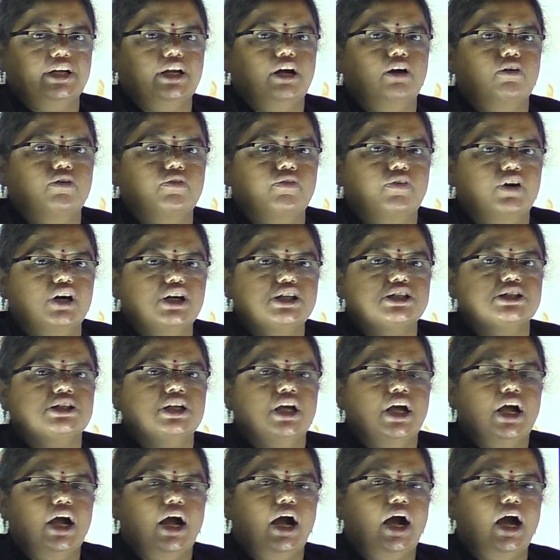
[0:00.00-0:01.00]
downwards
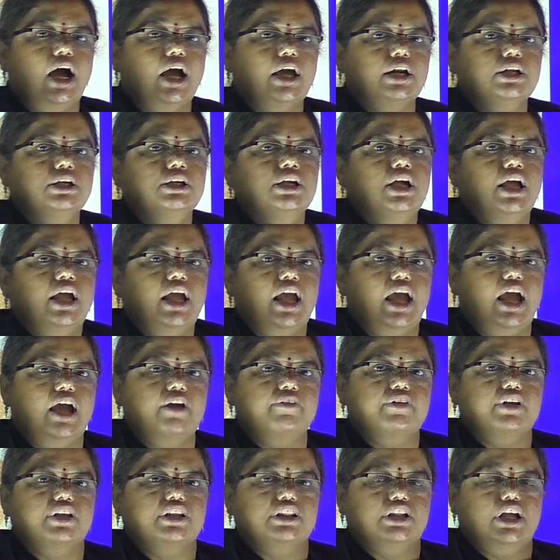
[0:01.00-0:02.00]
or
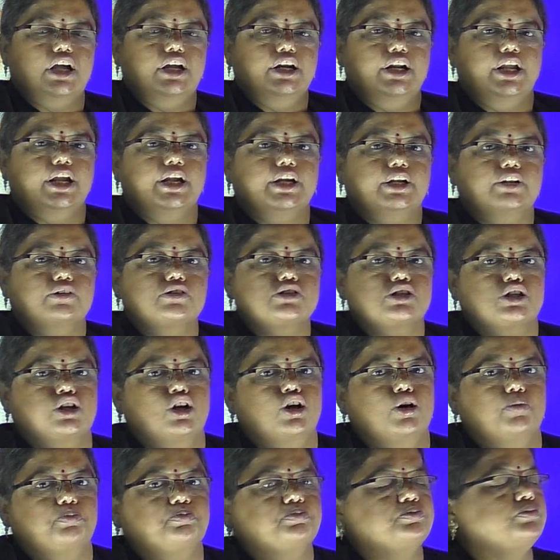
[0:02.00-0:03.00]
having the negative
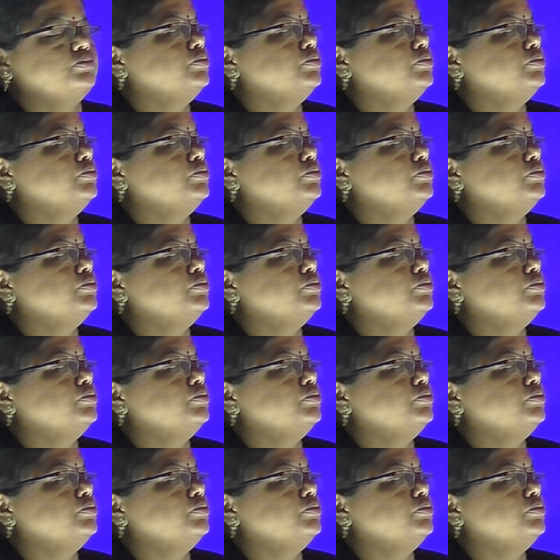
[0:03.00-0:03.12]
slope?